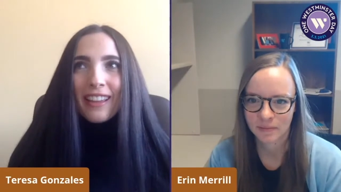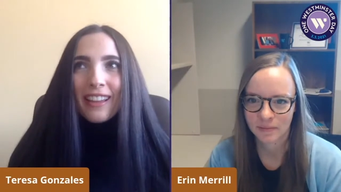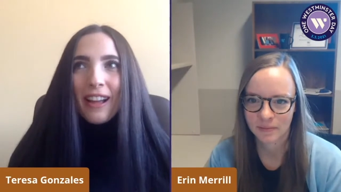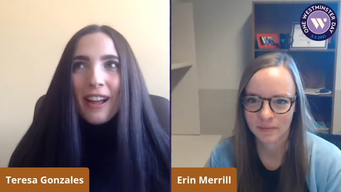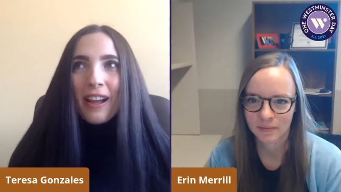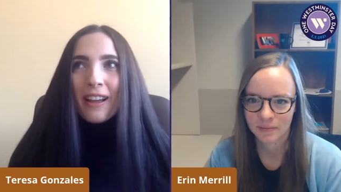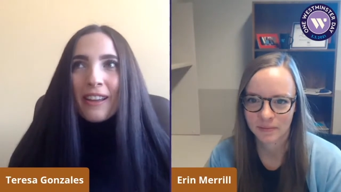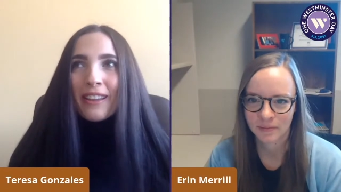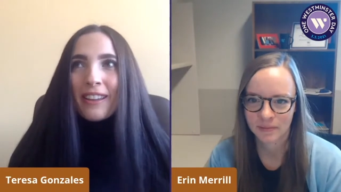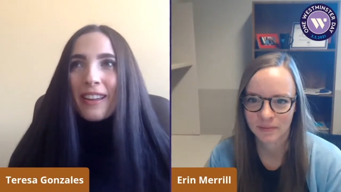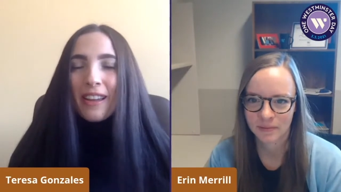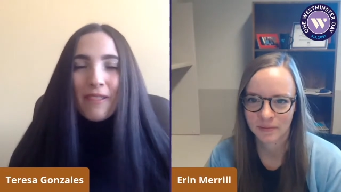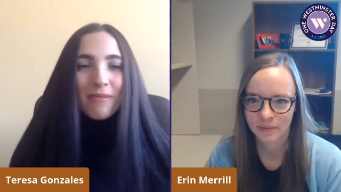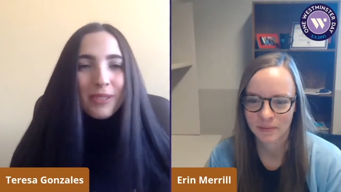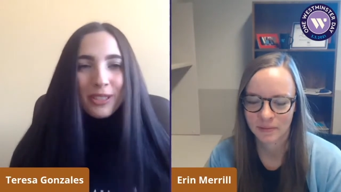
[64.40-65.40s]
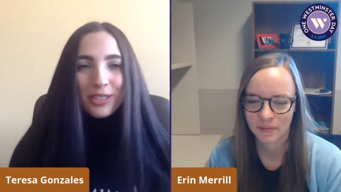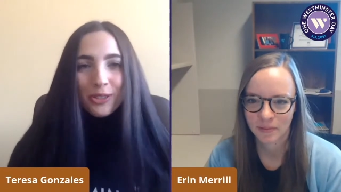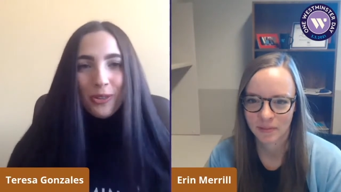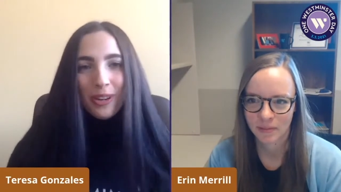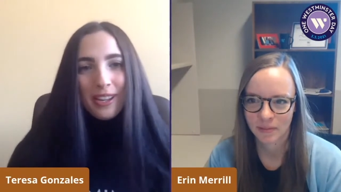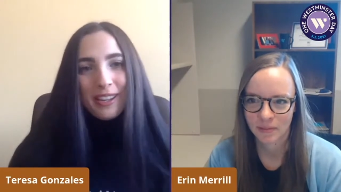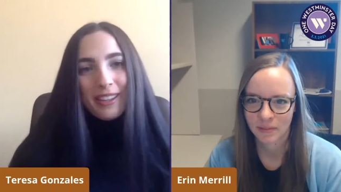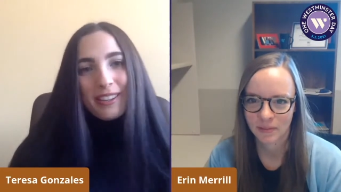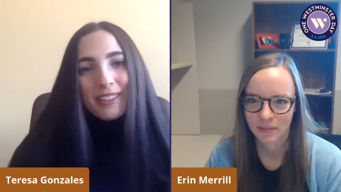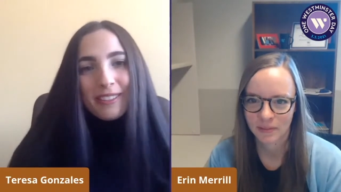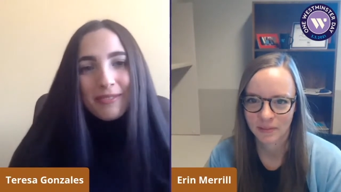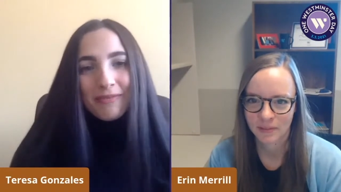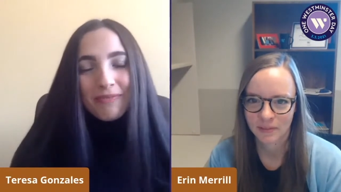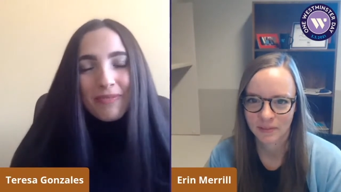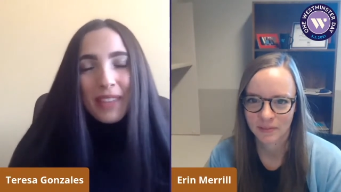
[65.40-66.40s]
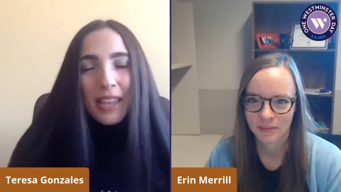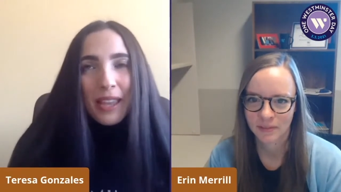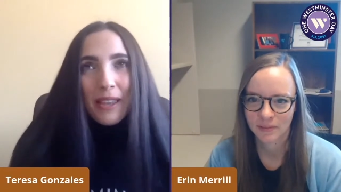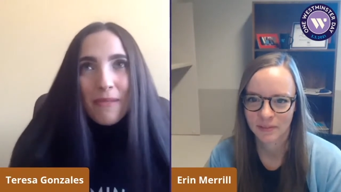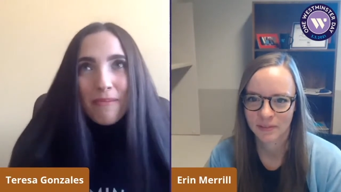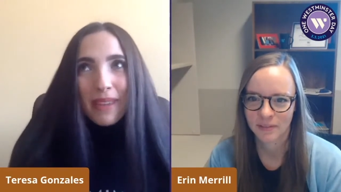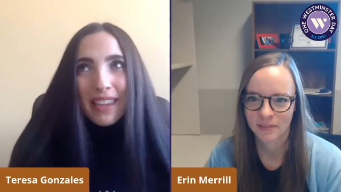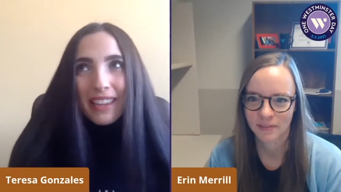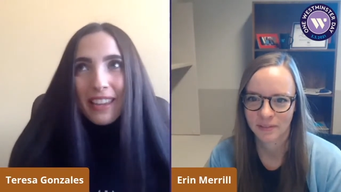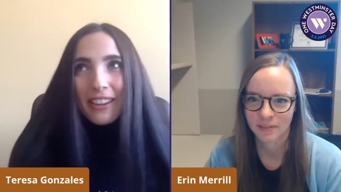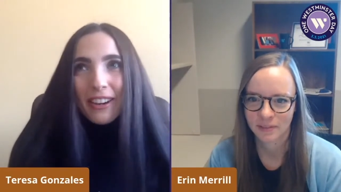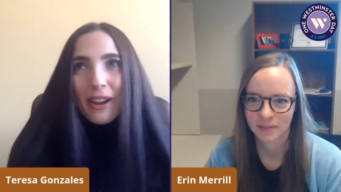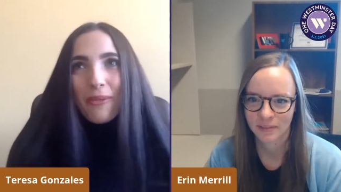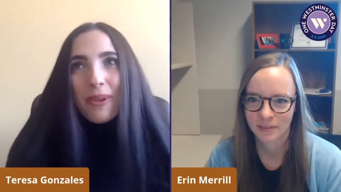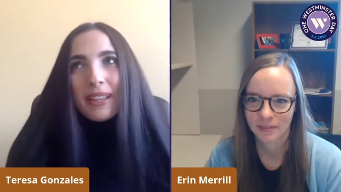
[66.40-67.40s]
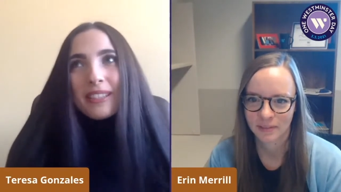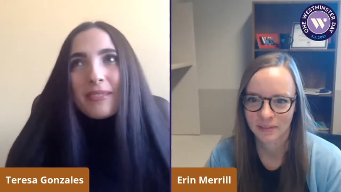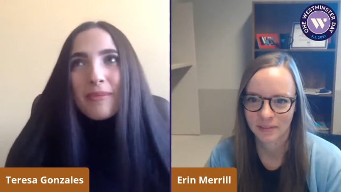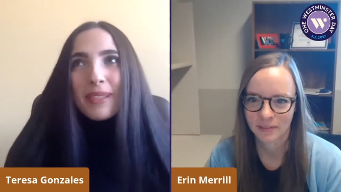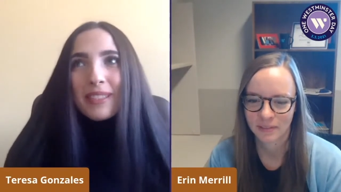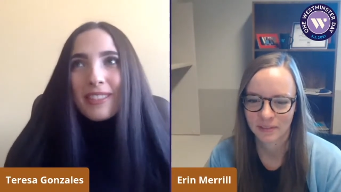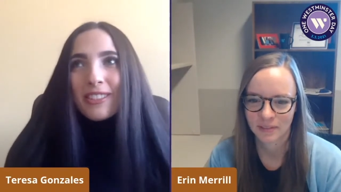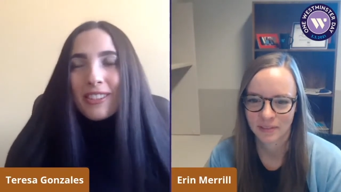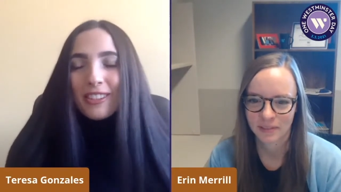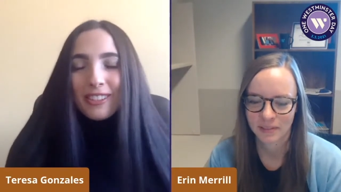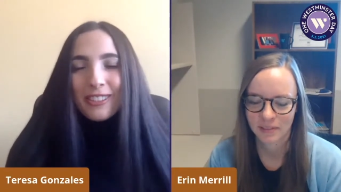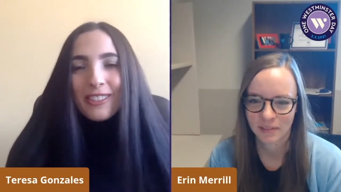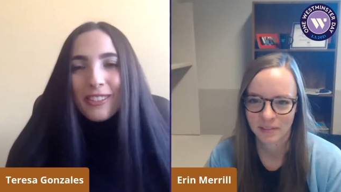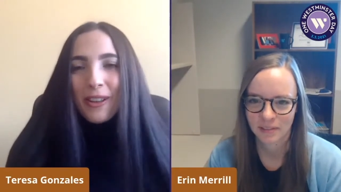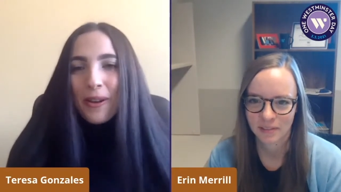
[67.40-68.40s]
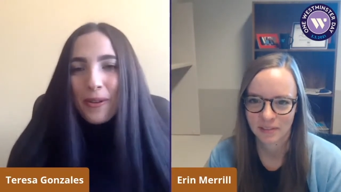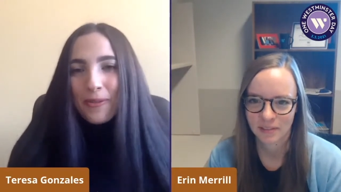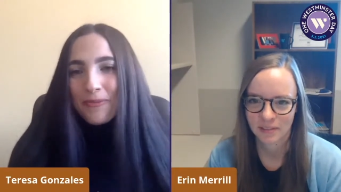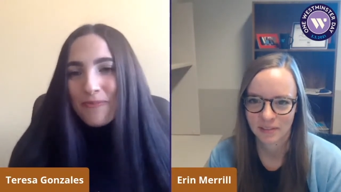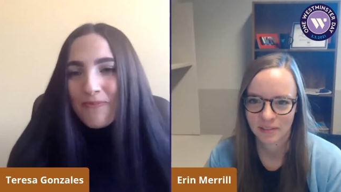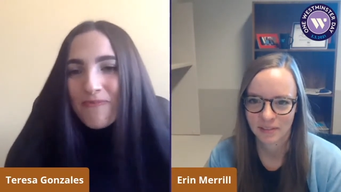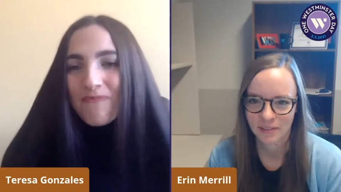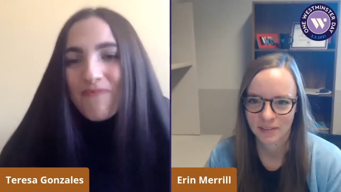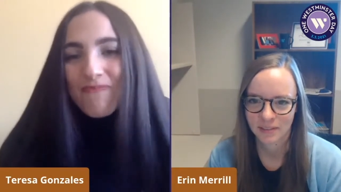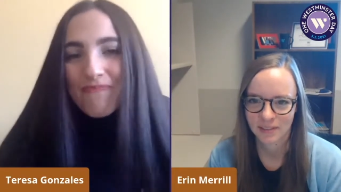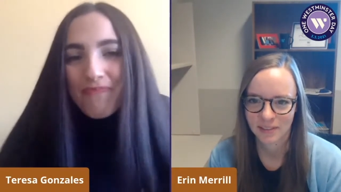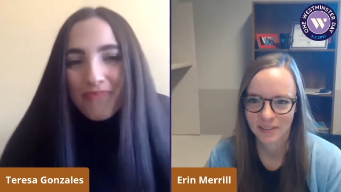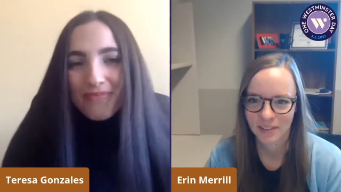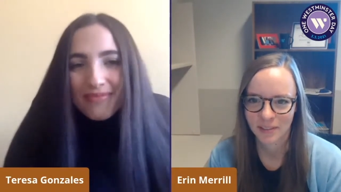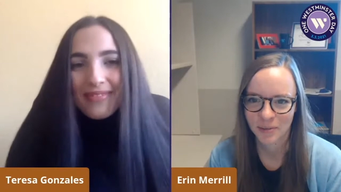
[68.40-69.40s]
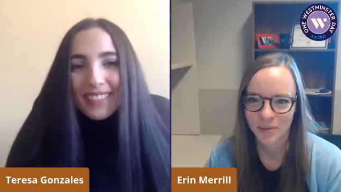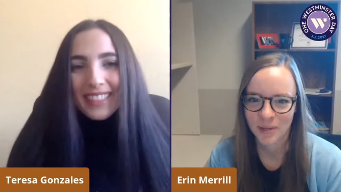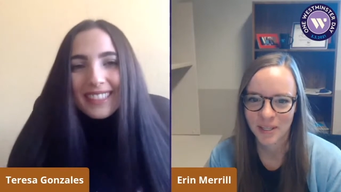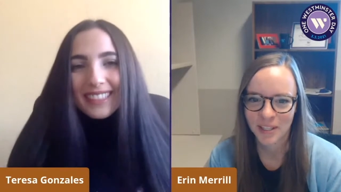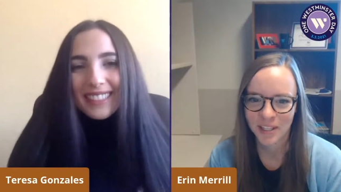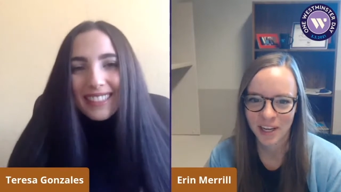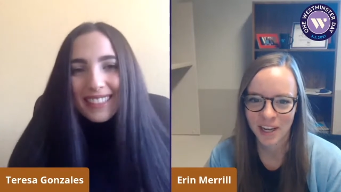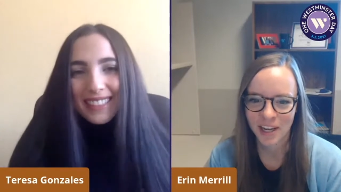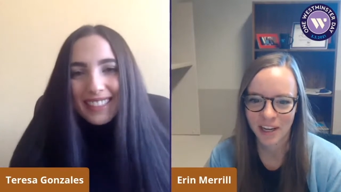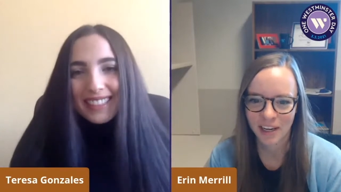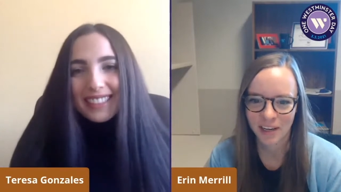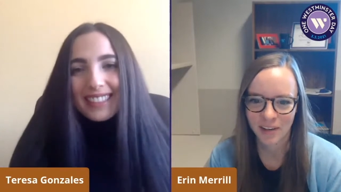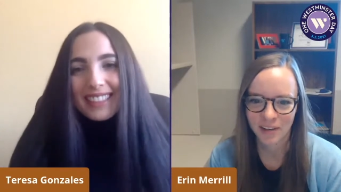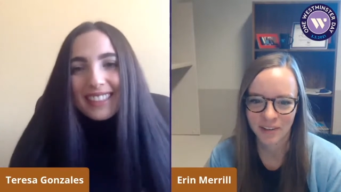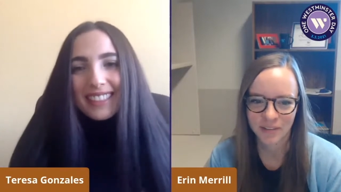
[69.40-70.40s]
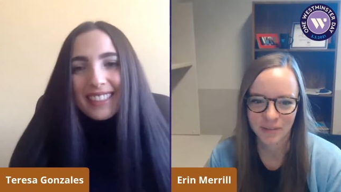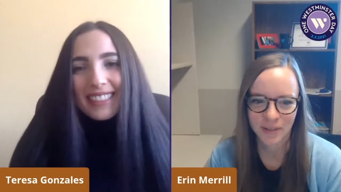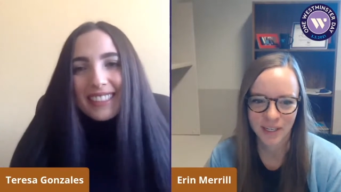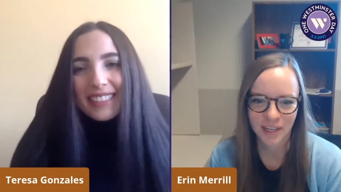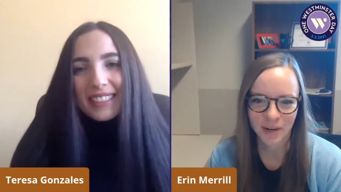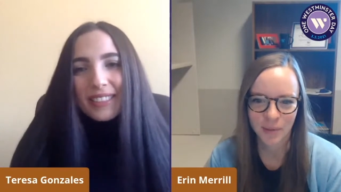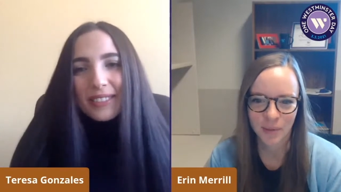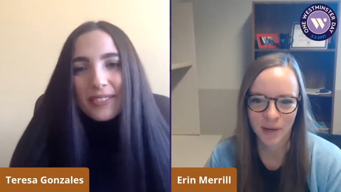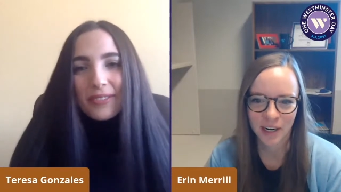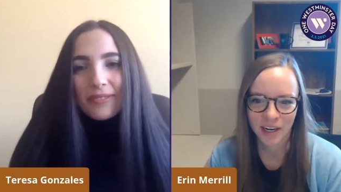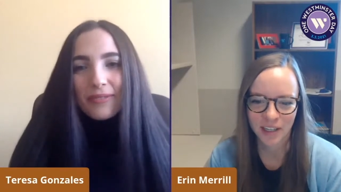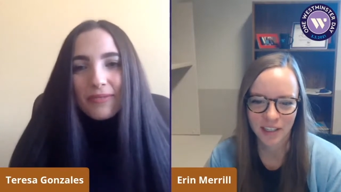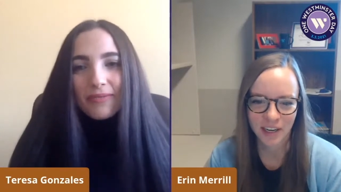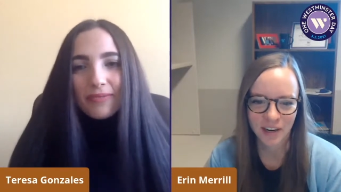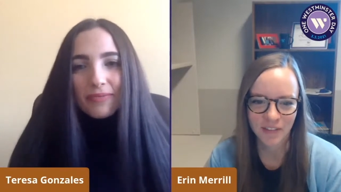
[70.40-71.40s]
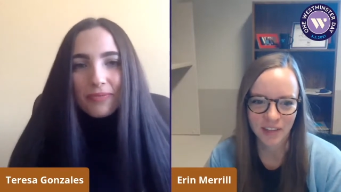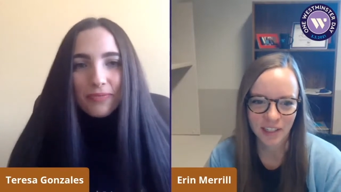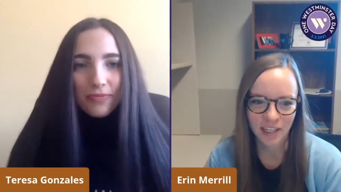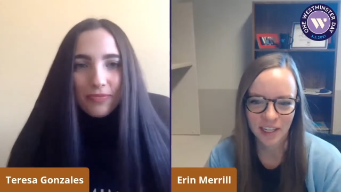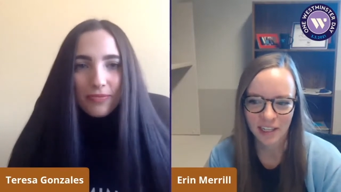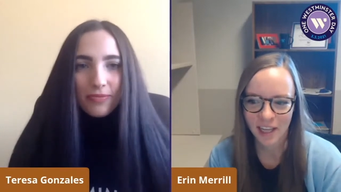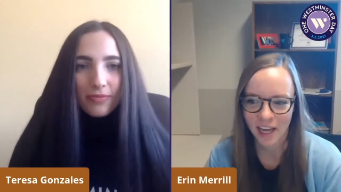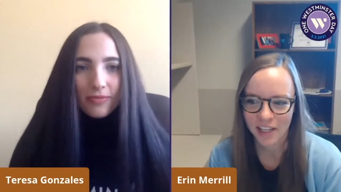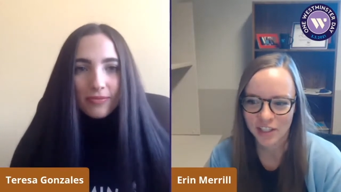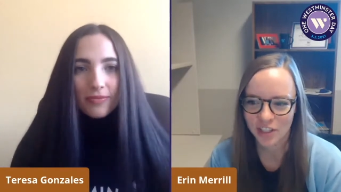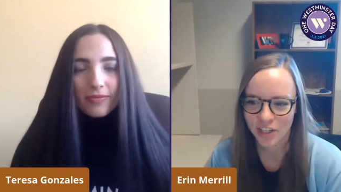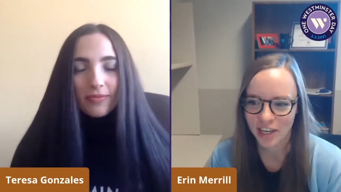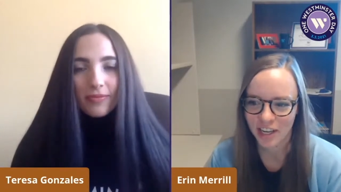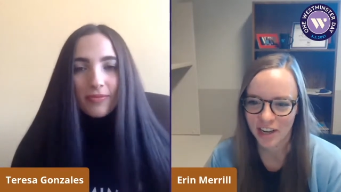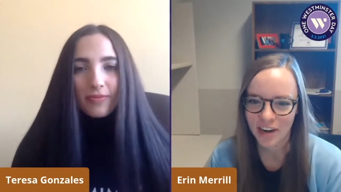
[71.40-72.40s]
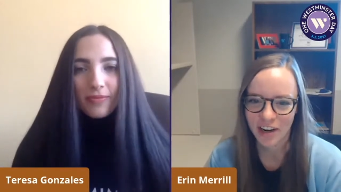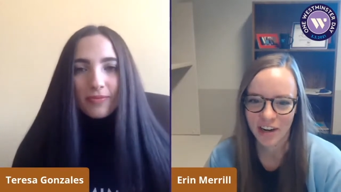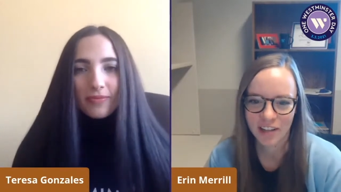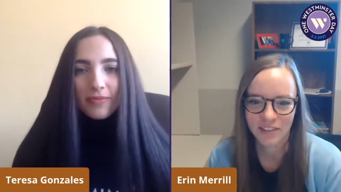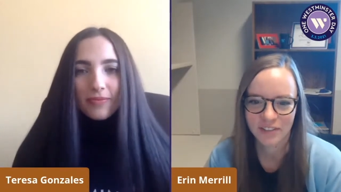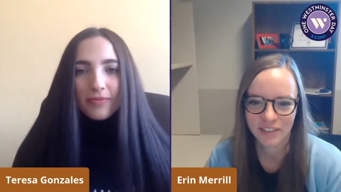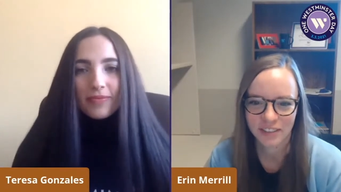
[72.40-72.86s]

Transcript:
Speaker 1: that I am enjoying being here at Westminster. So, well,
Speaker 2: good we're we're definitely glad you're here.